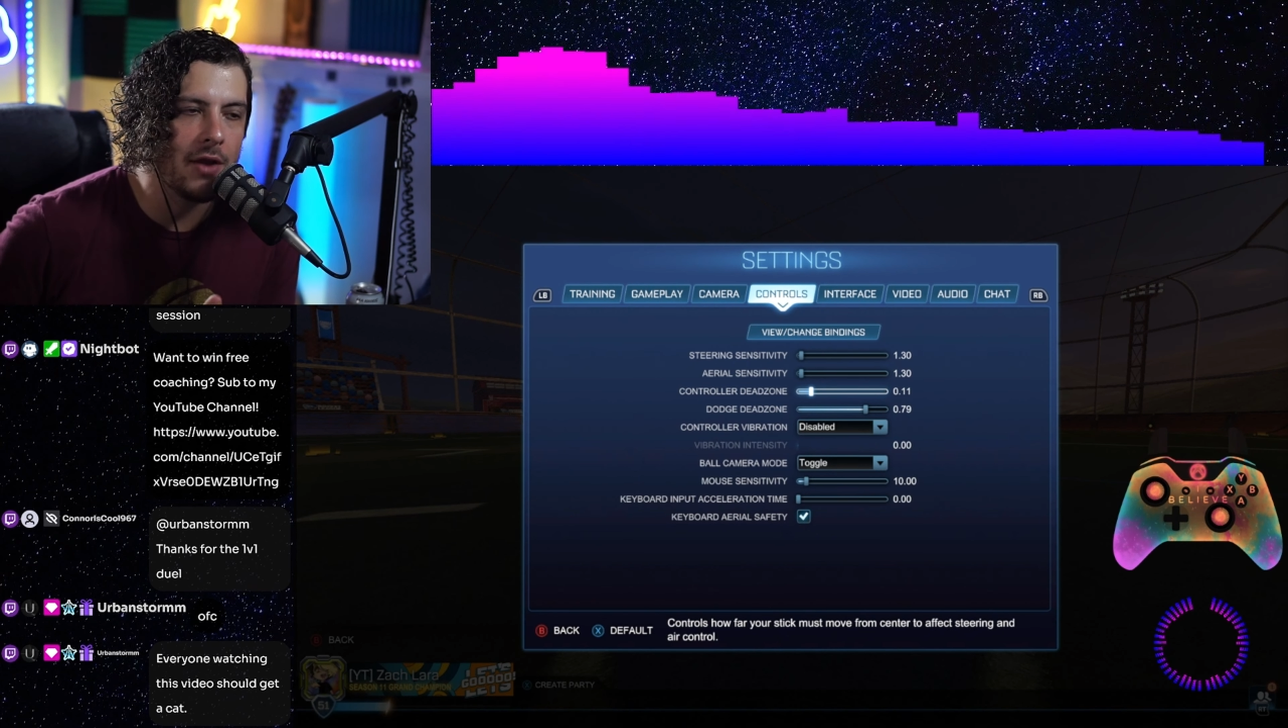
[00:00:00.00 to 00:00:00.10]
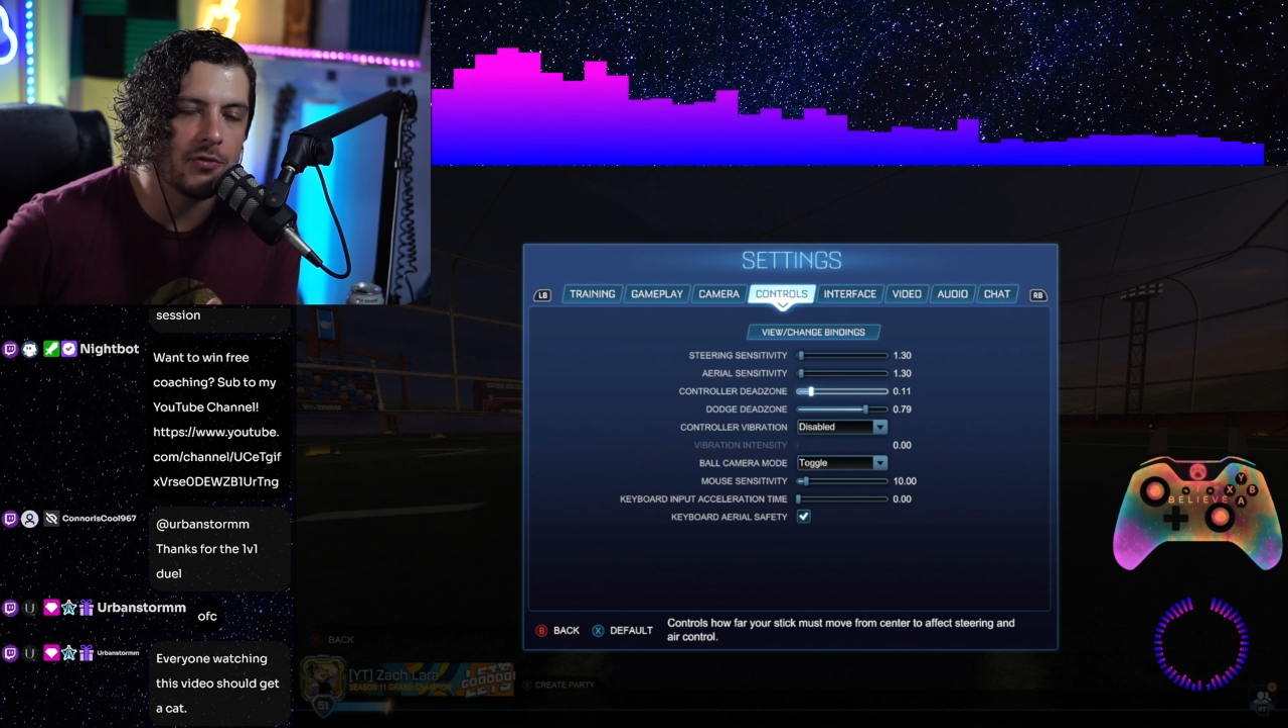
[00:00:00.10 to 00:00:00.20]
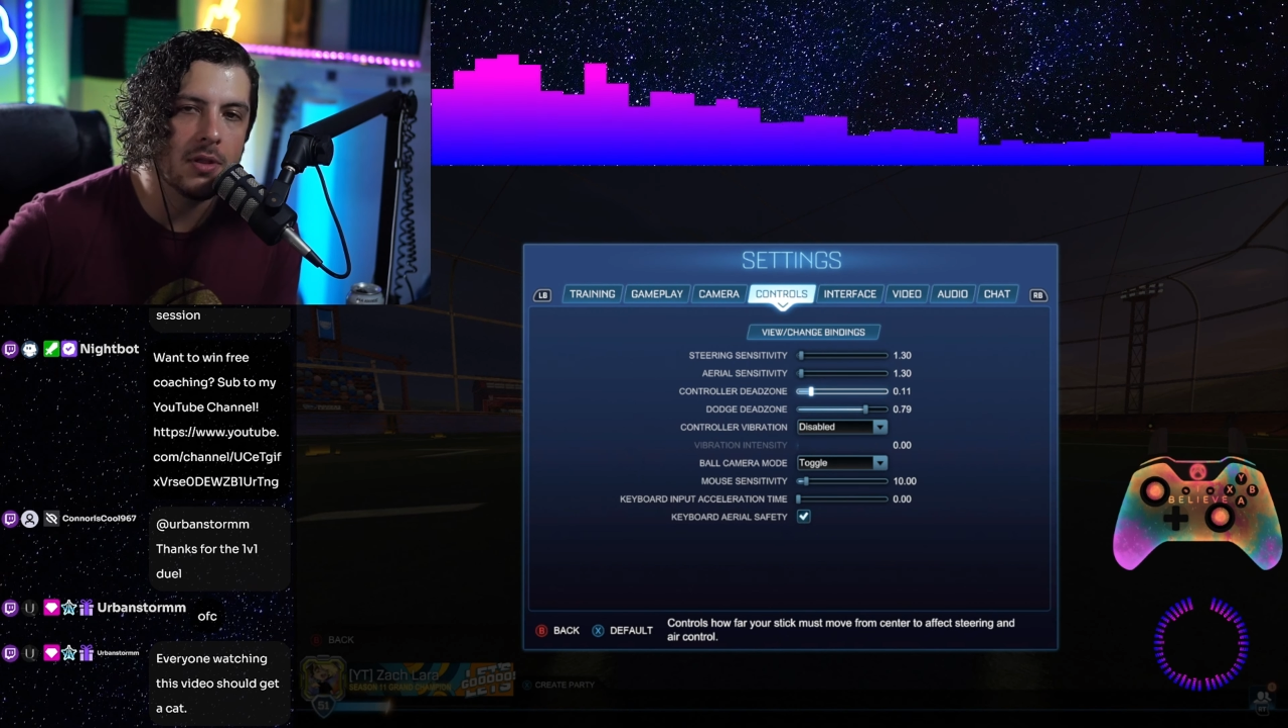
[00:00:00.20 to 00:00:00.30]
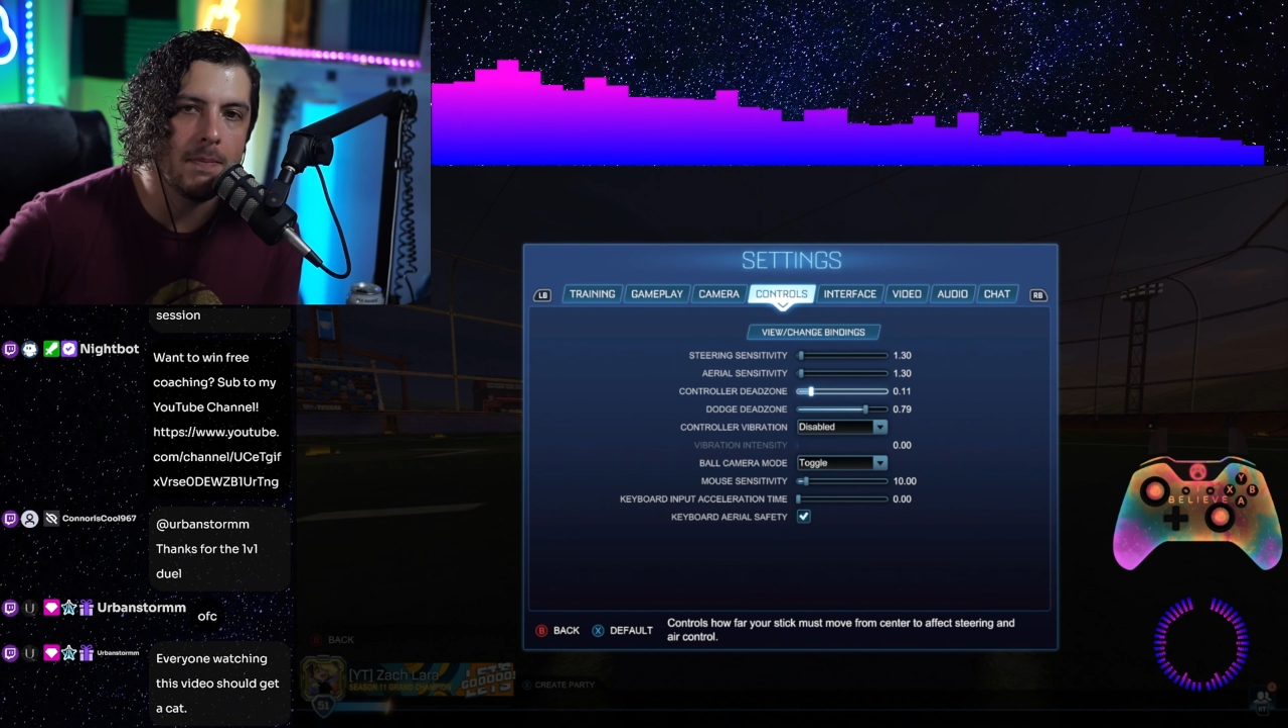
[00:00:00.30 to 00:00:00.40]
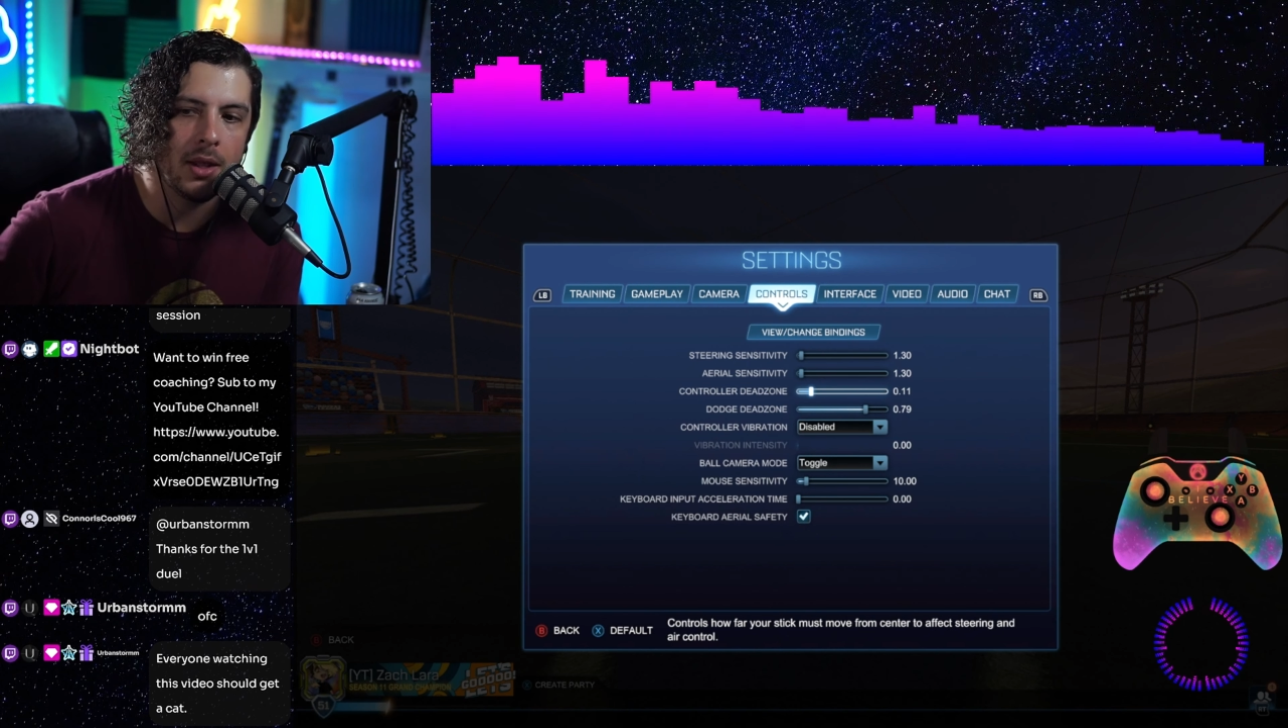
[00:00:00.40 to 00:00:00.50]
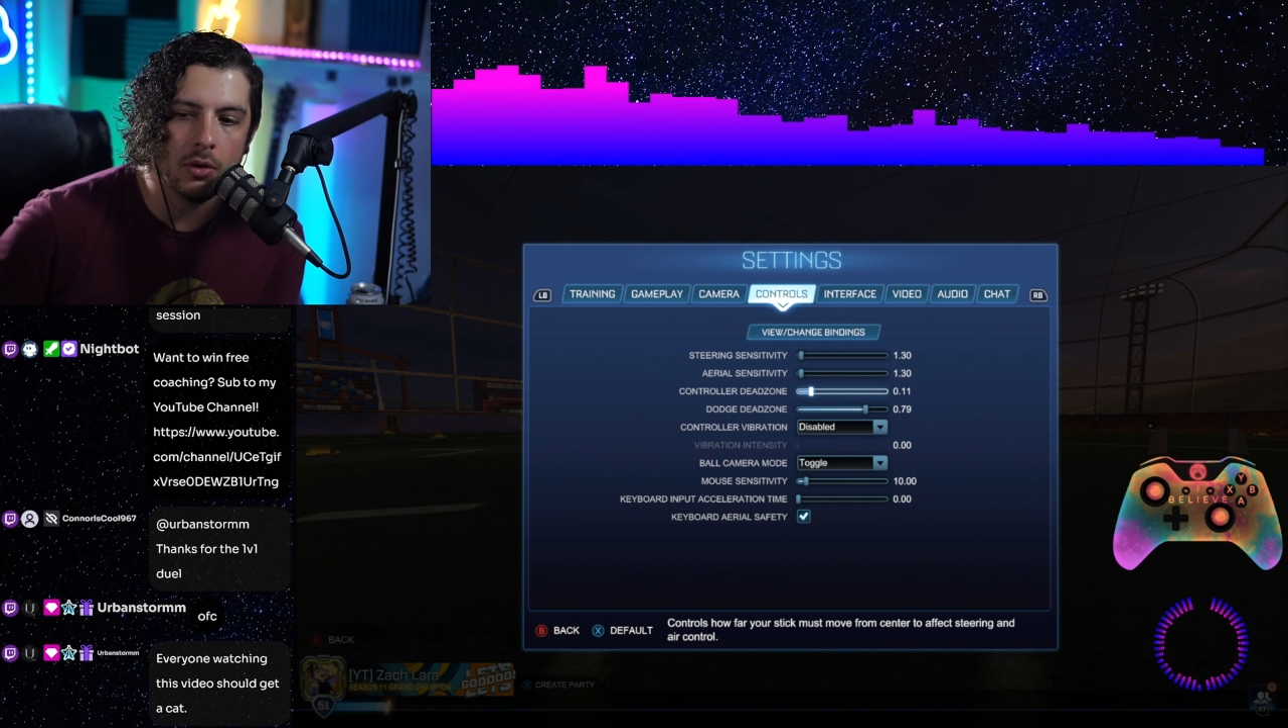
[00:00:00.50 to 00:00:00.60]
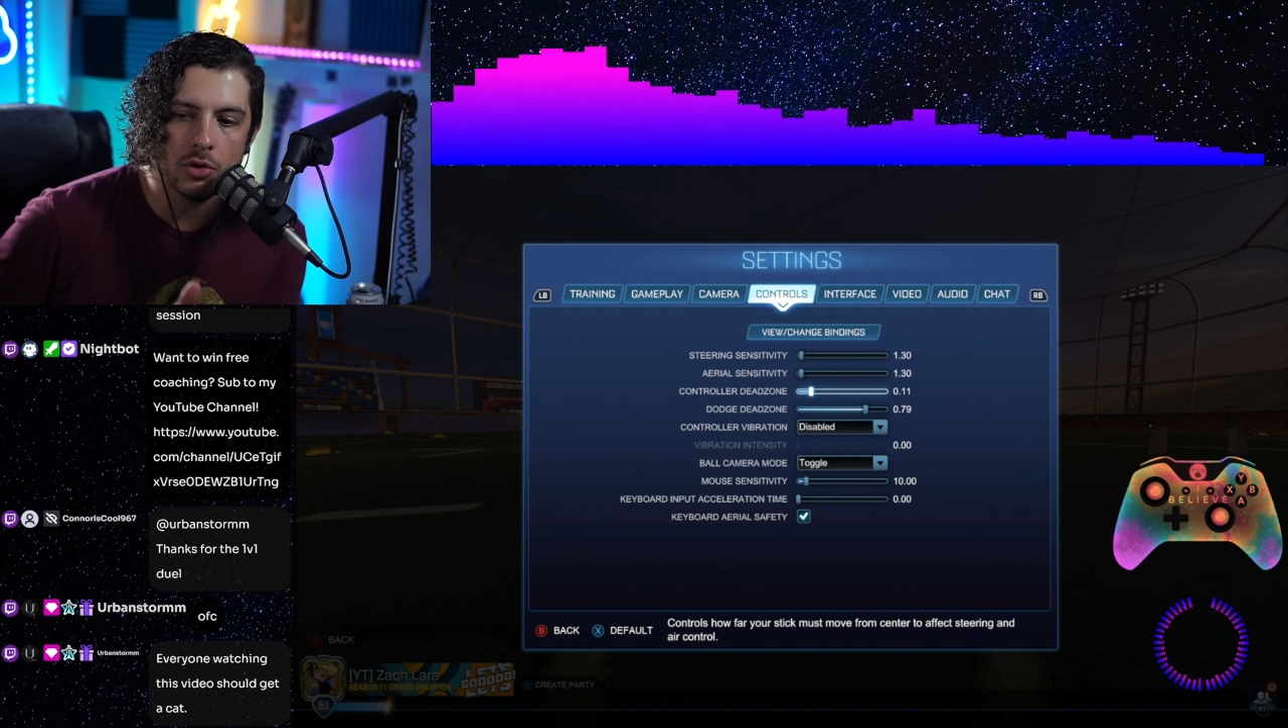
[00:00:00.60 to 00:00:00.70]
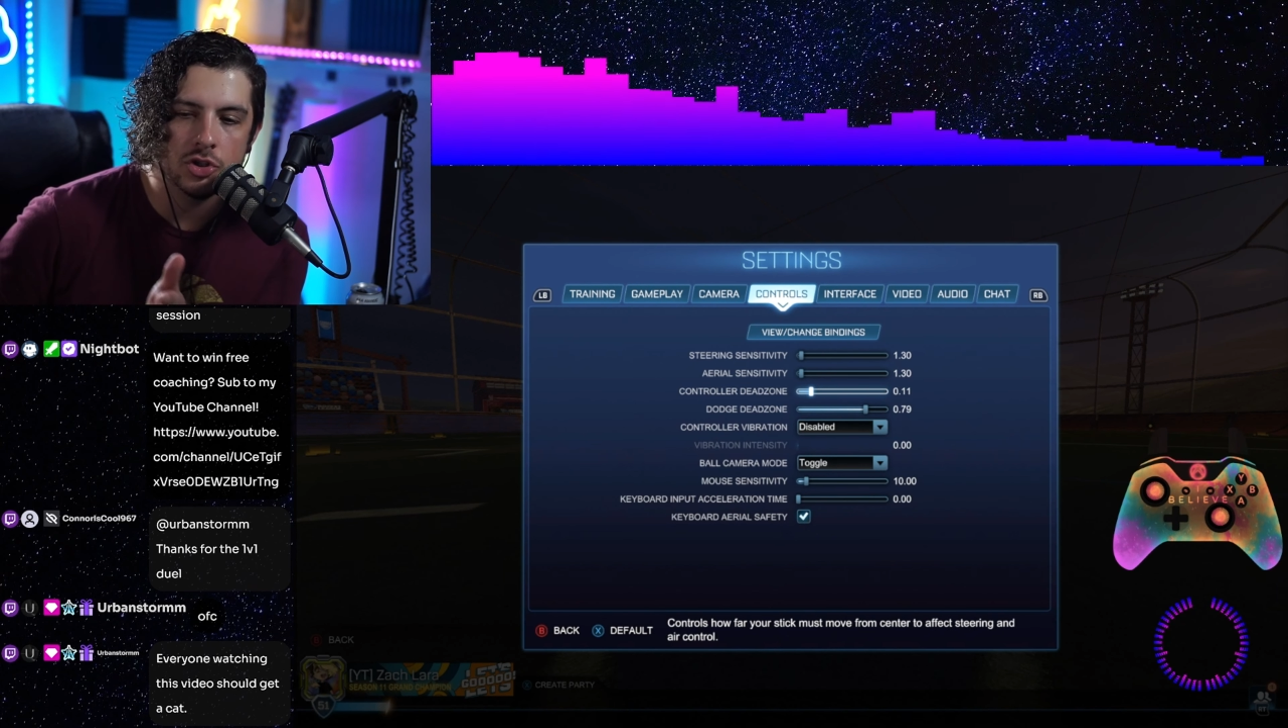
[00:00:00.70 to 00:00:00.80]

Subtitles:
from the middle